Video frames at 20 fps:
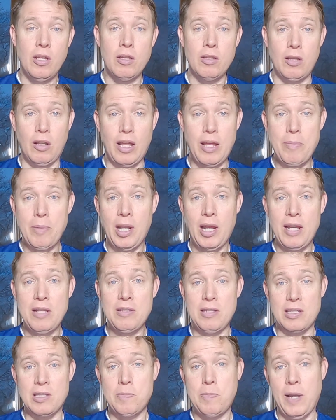the
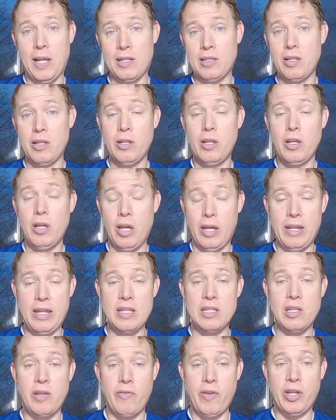Lamanites expected an
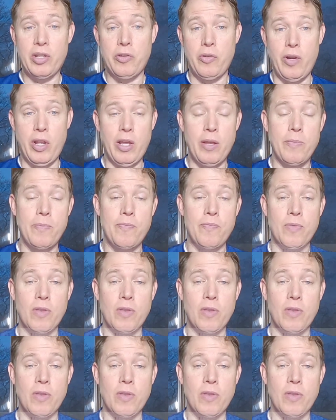easy victory.